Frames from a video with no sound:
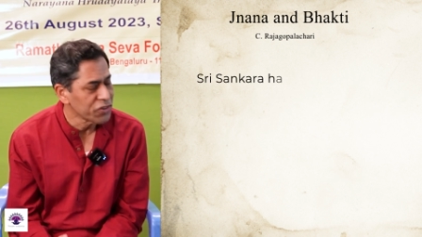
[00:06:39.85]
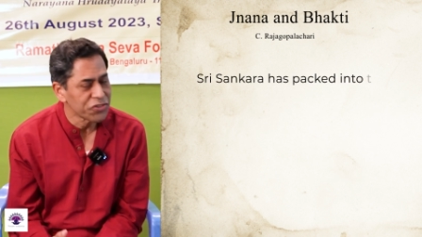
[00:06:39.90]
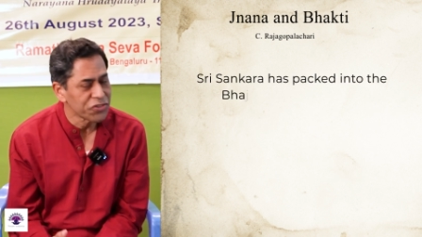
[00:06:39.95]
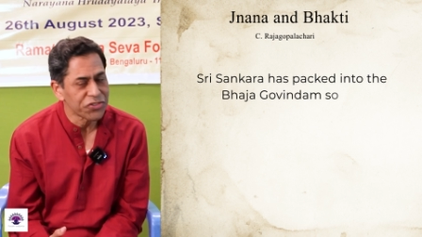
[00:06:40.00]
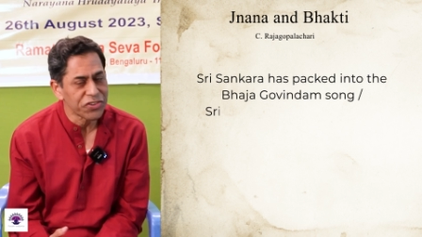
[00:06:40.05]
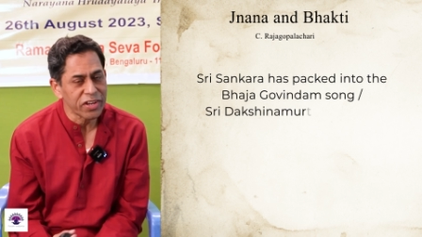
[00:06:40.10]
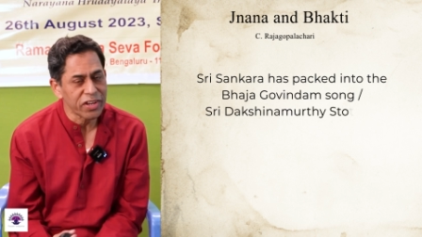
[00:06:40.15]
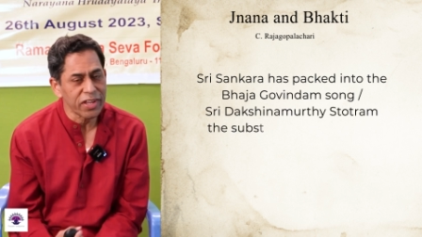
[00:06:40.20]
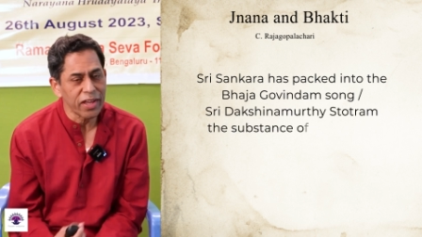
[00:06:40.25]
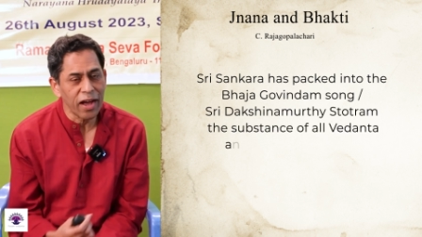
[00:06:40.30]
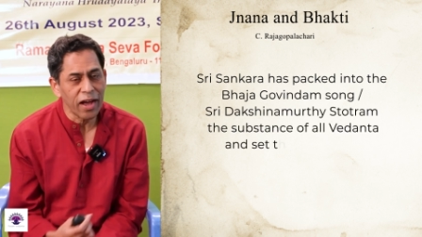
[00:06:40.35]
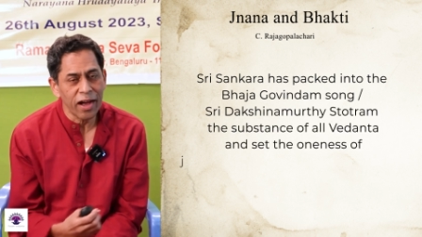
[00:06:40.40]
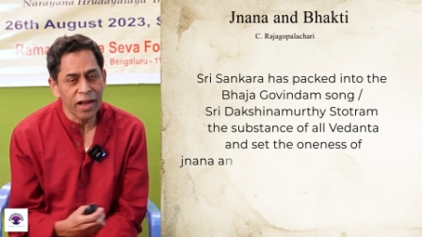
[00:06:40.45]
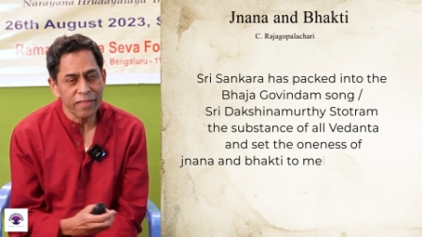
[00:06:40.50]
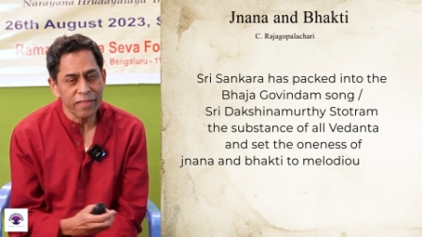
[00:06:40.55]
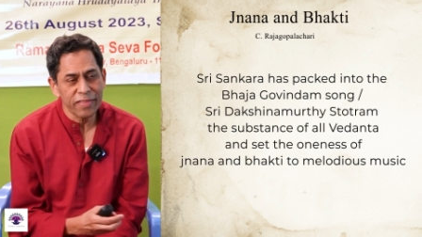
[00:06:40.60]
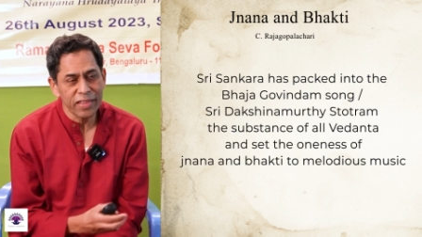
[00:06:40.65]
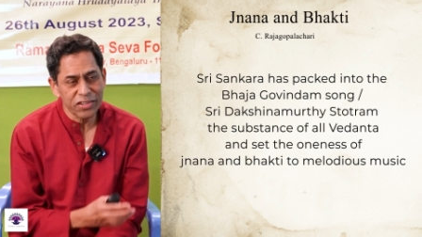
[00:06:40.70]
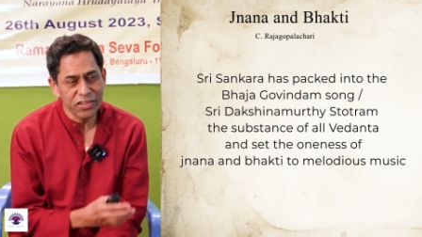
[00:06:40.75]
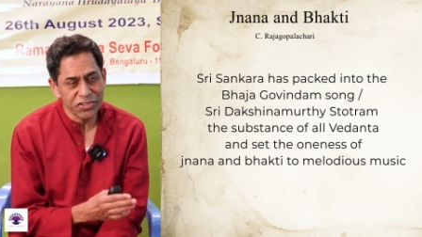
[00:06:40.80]
Sri
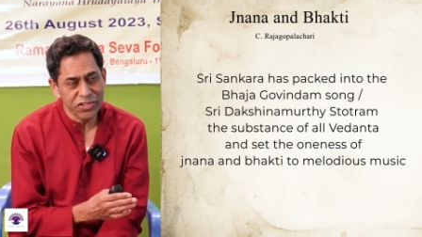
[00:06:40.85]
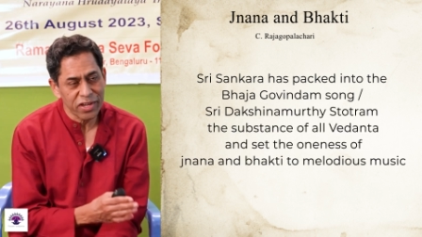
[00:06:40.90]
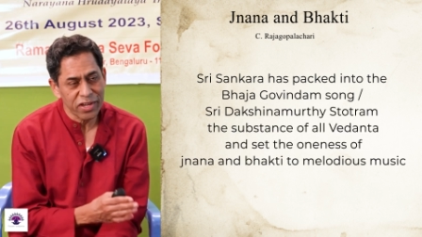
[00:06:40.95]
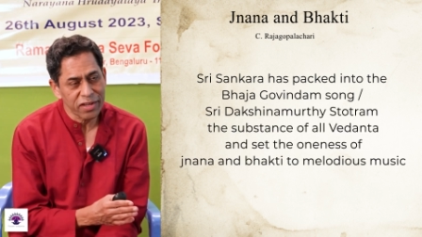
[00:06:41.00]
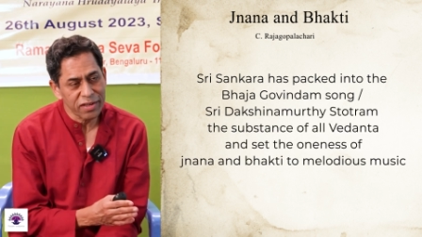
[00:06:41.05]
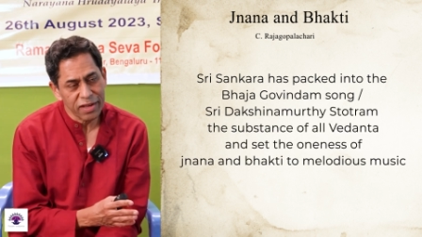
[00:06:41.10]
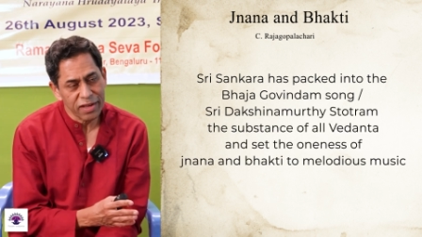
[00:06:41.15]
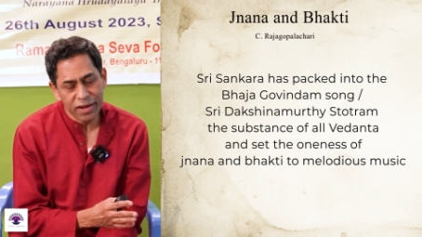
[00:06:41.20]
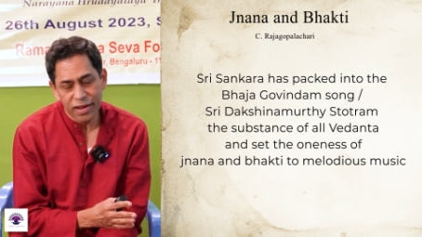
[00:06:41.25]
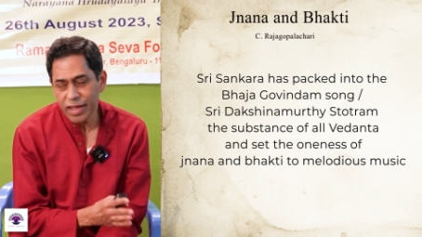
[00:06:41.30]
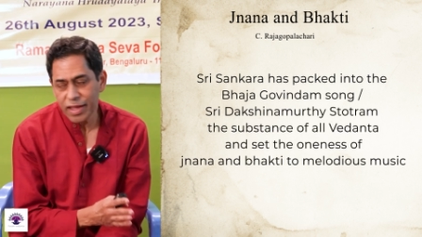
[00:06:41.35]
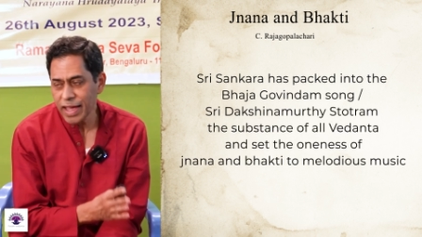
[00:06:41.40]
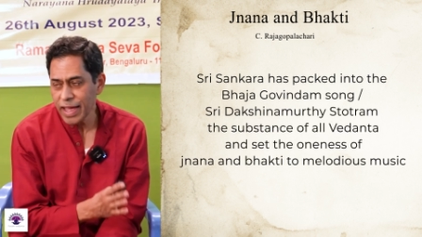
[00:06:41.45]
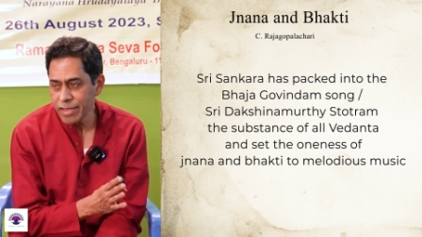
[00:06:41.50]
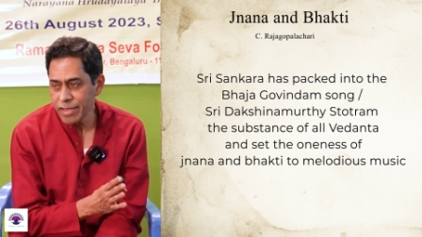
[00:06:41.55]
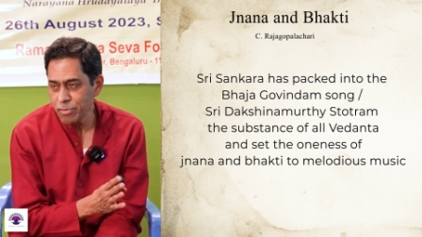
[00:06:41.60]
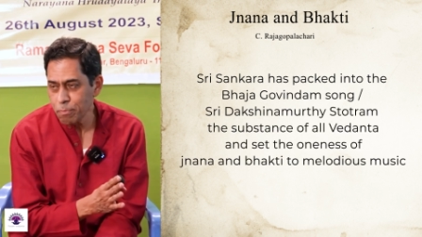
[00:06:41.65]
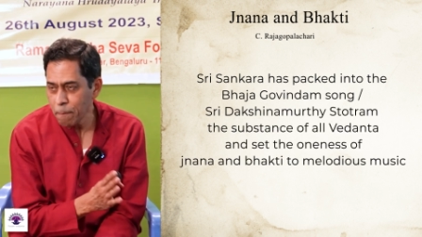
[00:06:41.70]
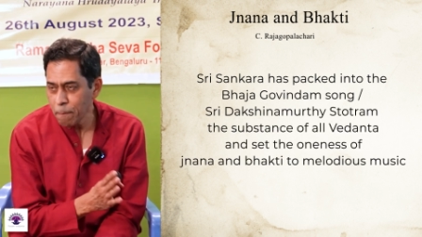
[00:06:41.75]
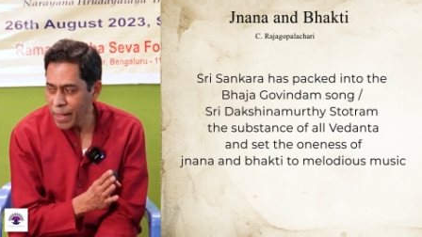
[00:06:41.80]
Adi Shankara
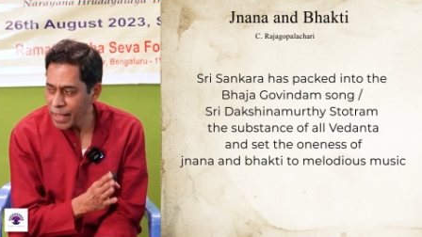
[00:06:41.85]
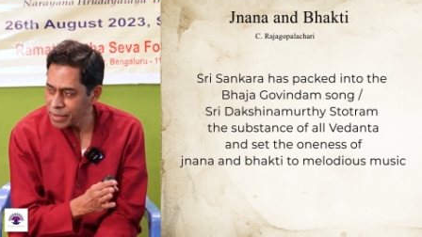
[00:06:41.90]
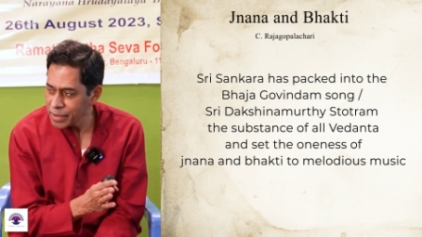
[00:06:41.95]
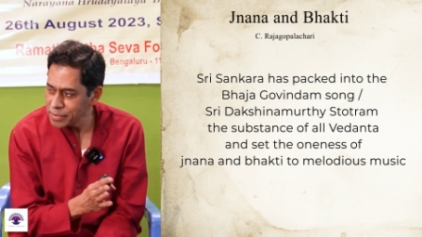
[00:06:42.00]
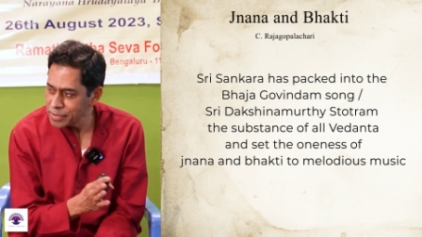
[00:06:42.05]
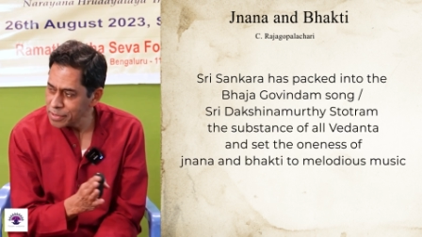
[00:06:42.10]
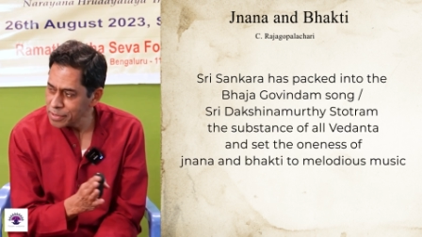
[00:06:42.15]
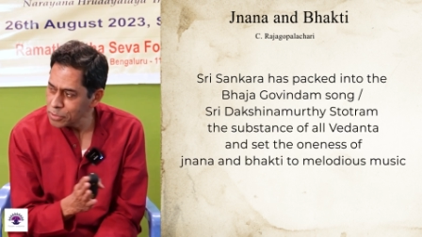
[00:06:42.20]
has packed